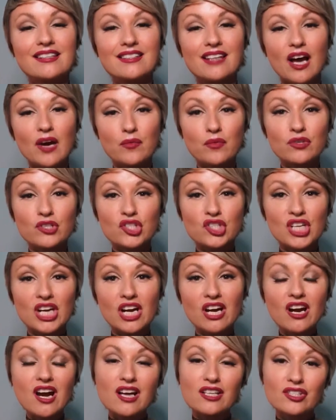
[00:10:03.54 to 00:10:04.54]
I will
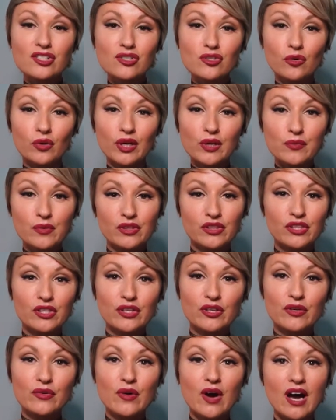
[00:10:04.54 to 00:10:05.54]
share a story with
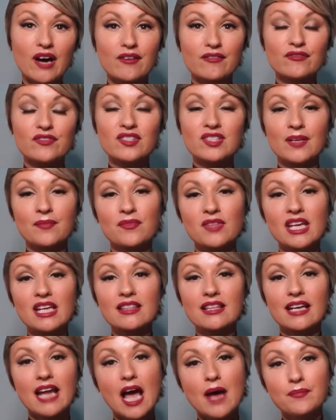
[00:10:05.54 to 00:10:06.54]
you of something that
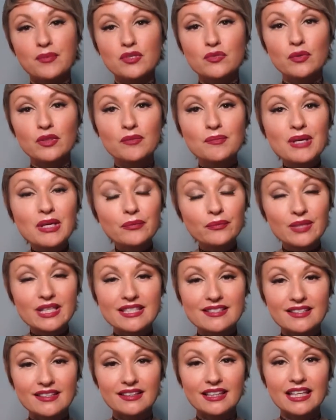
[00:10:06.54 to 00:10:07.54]
happened with me
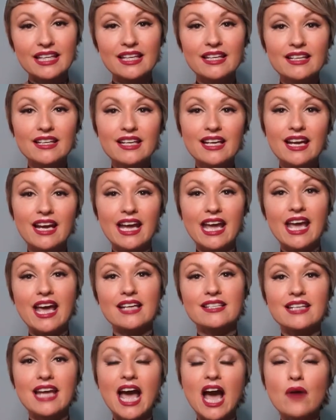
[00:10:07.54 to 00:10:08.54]
recently and
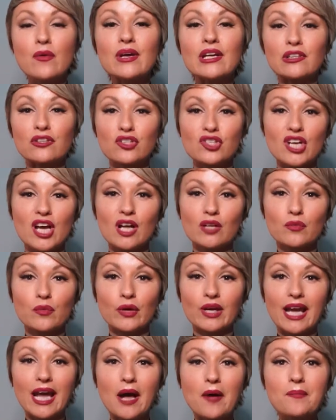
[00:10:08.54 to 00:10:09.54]
how inner child work
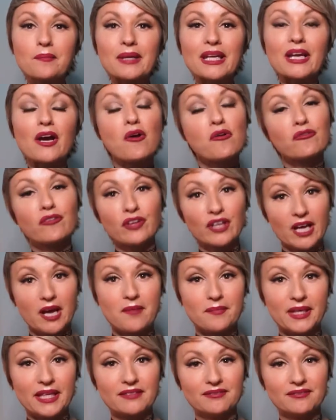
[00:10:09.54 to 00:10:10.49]
helped me overcome it.